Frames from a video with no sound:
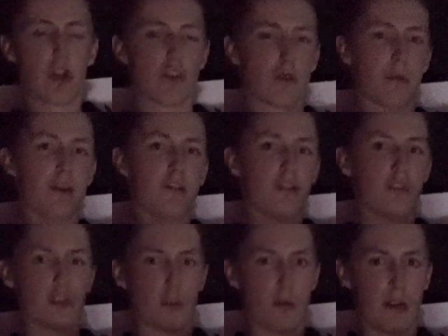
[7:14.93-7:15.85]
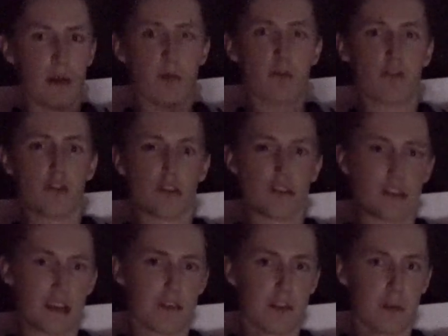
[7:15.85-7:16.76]
So make sure you're out
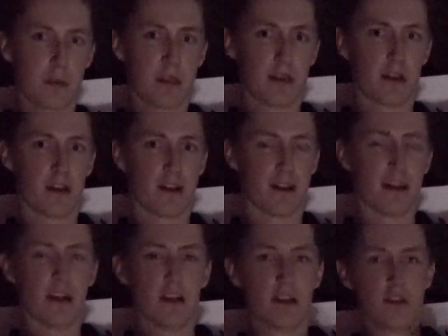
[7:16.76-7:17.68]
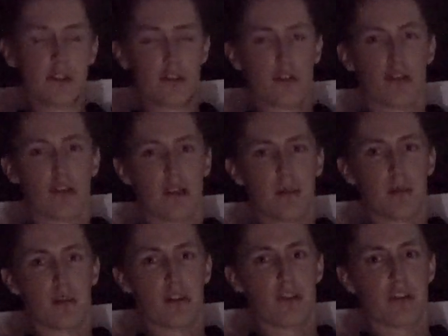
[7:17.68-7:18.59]
just after midnight to truly
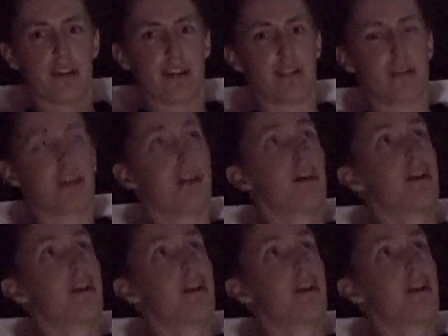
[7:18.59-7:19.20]
appreciate